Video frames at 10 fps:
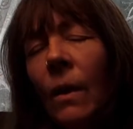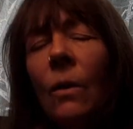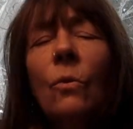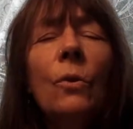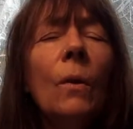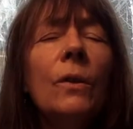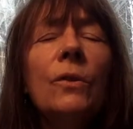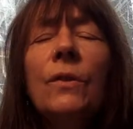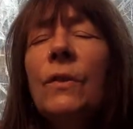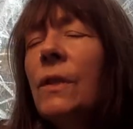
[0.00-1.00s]
who you are
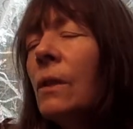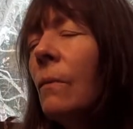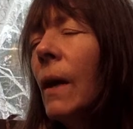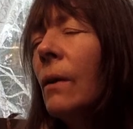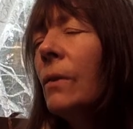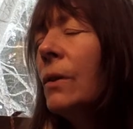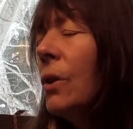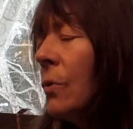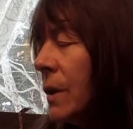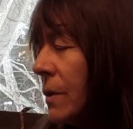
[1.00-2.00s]
just sitting around and
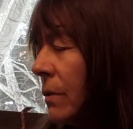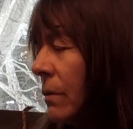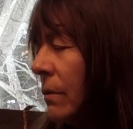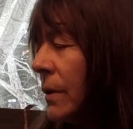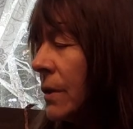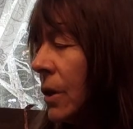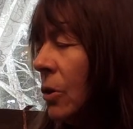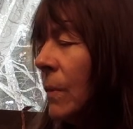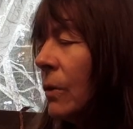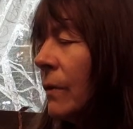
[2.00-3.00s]
notice, oh, there's a
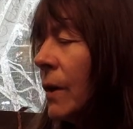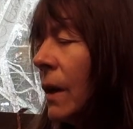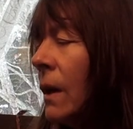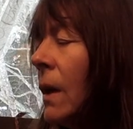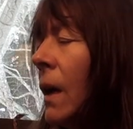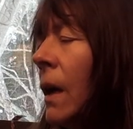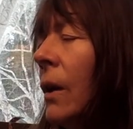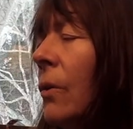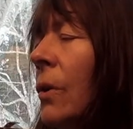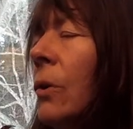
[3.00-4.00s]
human over there.
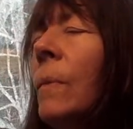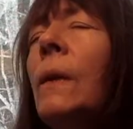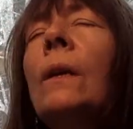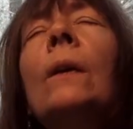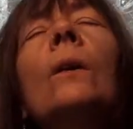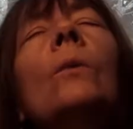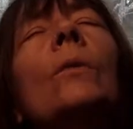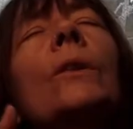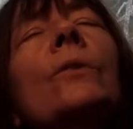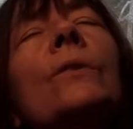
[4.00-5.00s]
Hello, human.
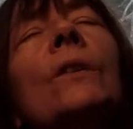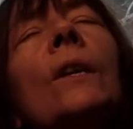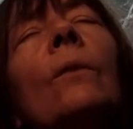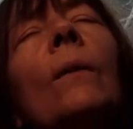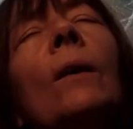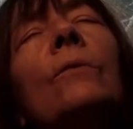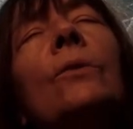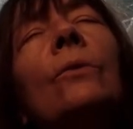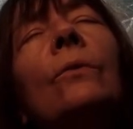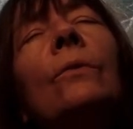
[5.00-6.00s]
What are you seeing around
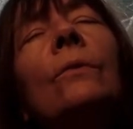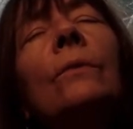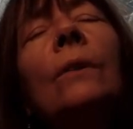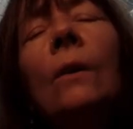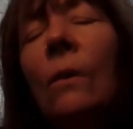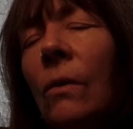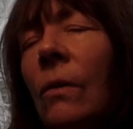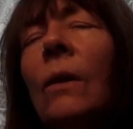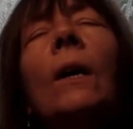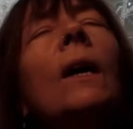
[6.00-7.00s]
you?
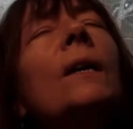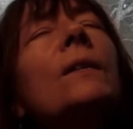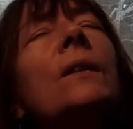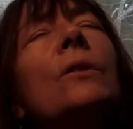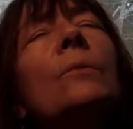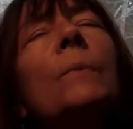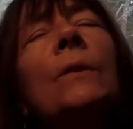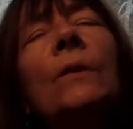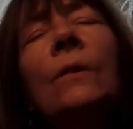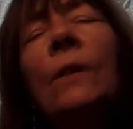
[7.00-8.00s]
Oh, I see this
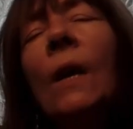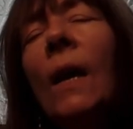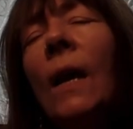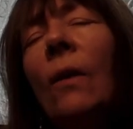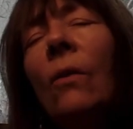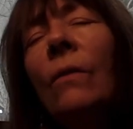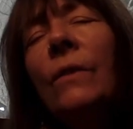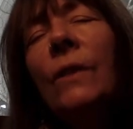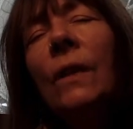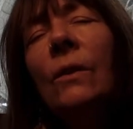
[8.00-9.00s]
business. And all of a
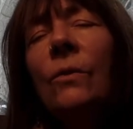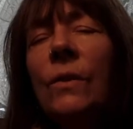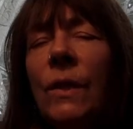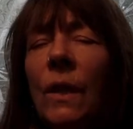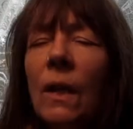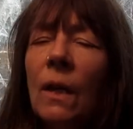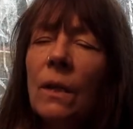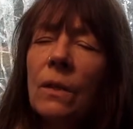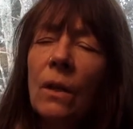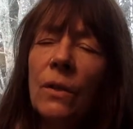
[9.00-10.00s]
sudden you see
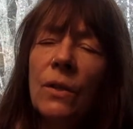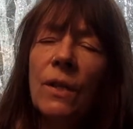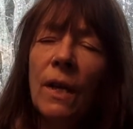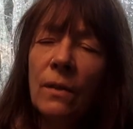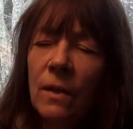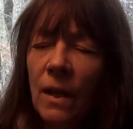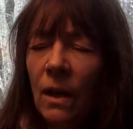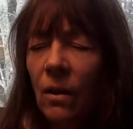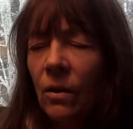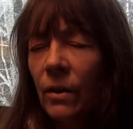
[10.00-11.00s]
it's not intense any
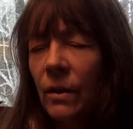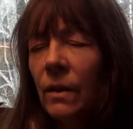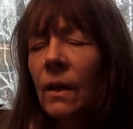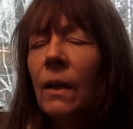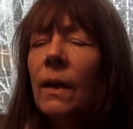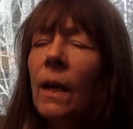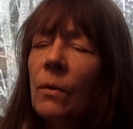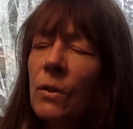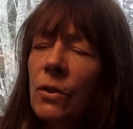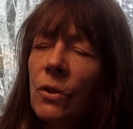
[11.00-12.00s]
longer. Now
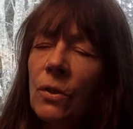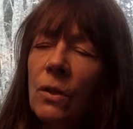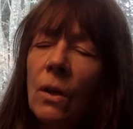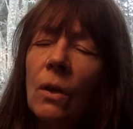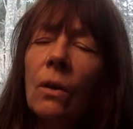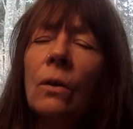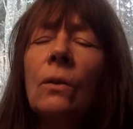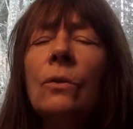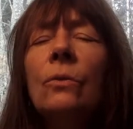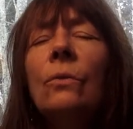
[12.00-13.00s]
it's just
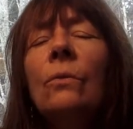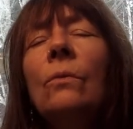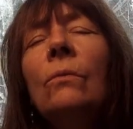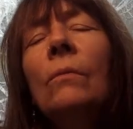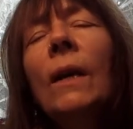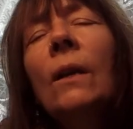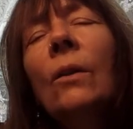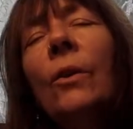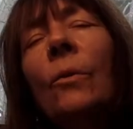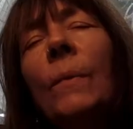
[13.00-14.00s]
two
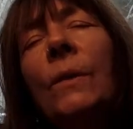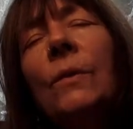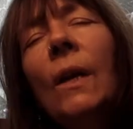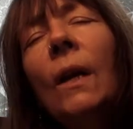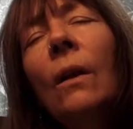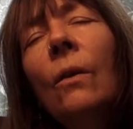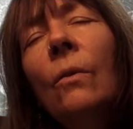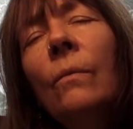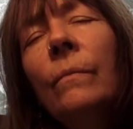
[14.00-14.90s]
regular humans saying hello.